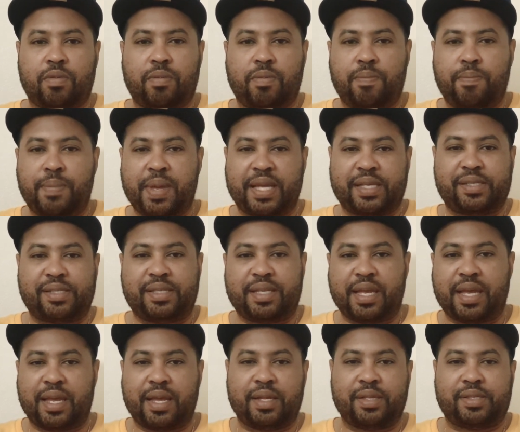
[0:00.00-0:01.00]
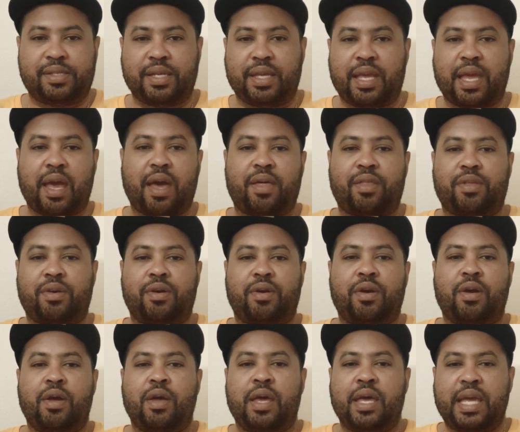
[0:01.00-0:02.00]
mixed in
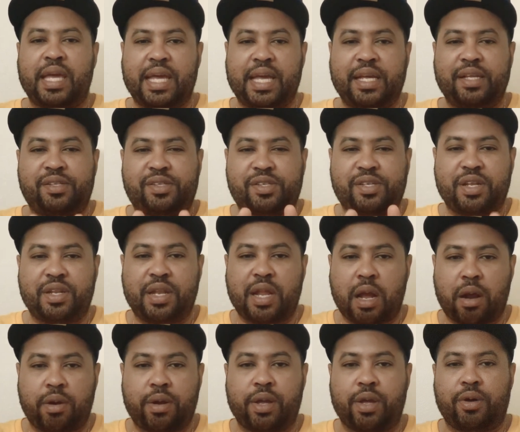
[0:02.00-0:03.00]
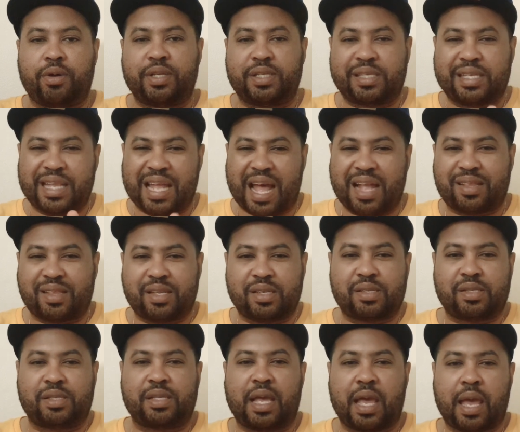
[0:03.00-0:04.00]
together. Each scenario is not the
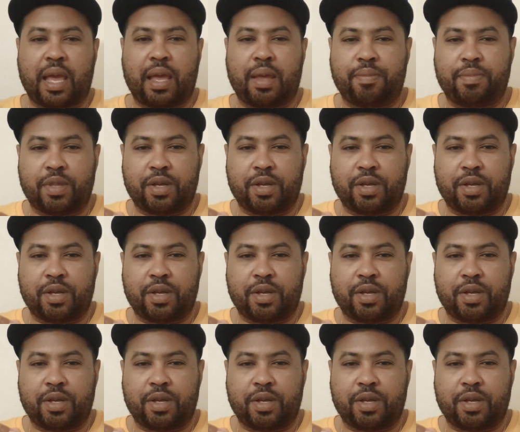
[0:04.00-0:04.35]
same.